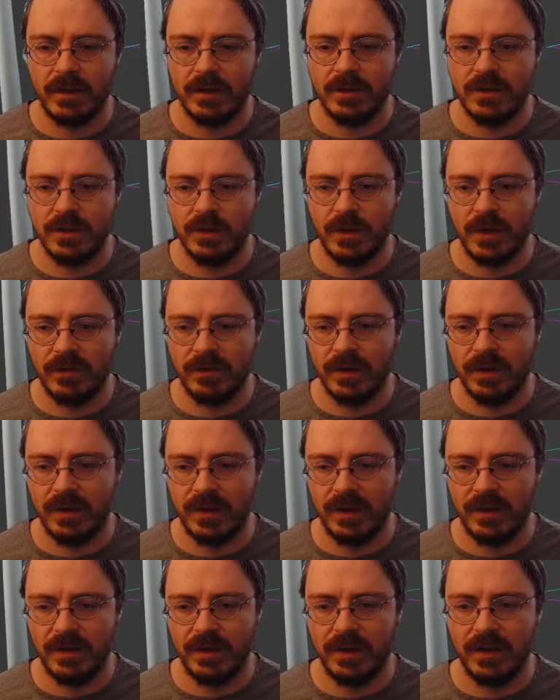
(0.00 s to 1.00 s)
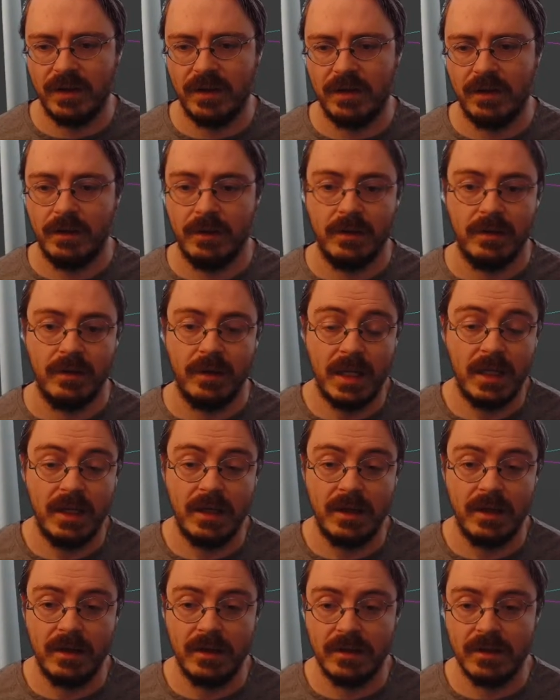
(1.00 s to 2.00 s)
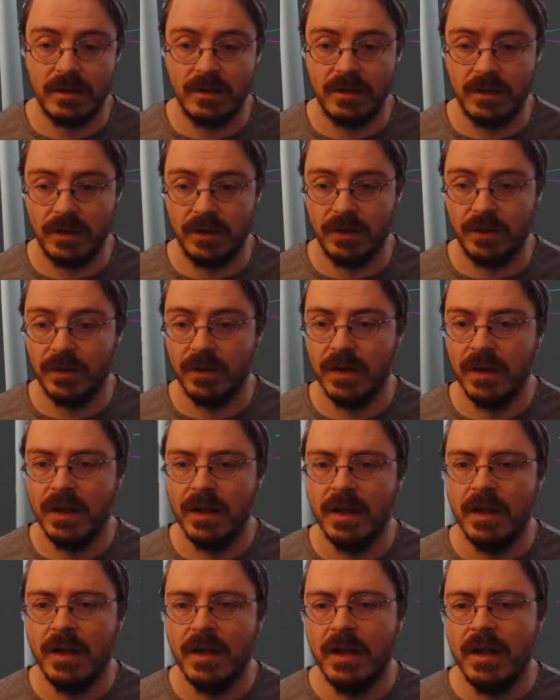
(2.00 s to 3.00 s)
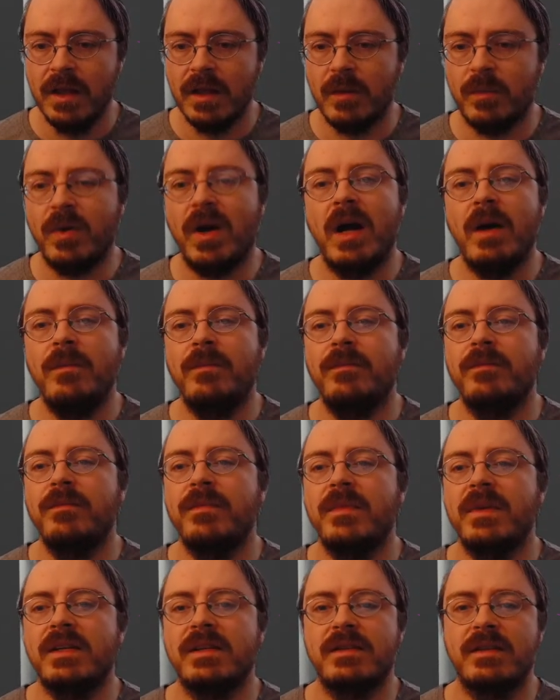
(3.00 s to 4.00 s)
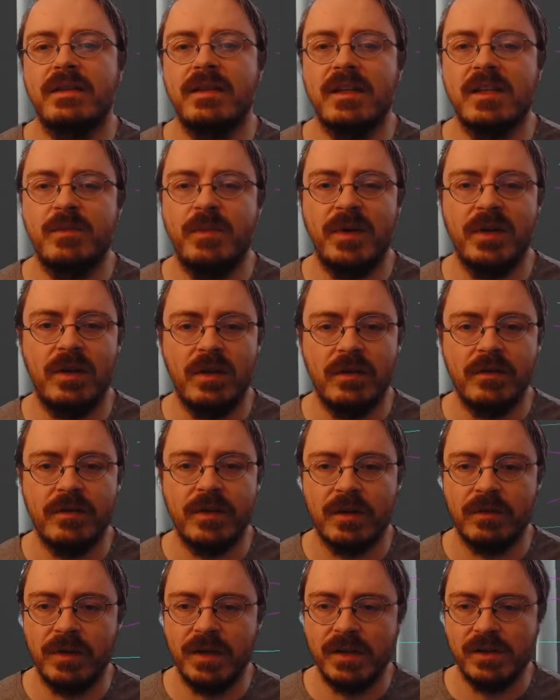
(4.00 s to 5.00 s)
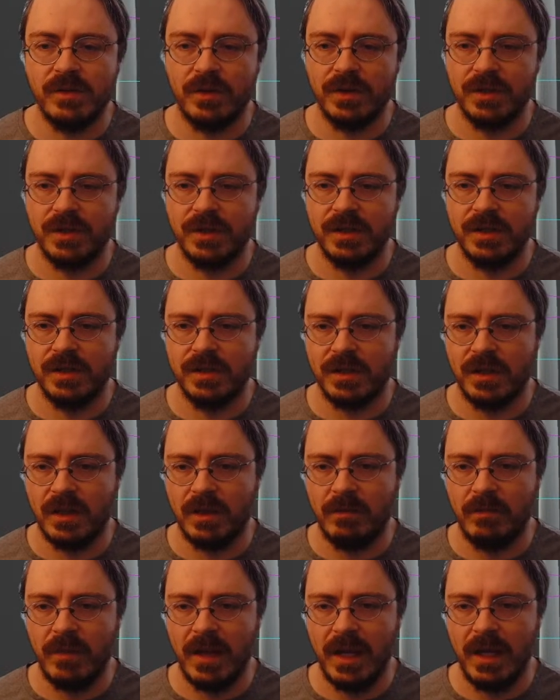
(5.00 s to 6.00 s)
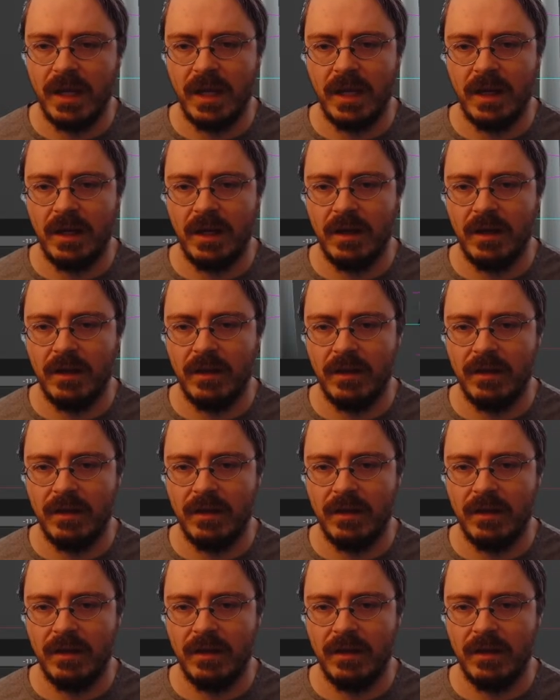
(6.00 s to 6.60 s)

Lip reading: and could do everything that they needed it to do. The problem is that they spent all of their resources on making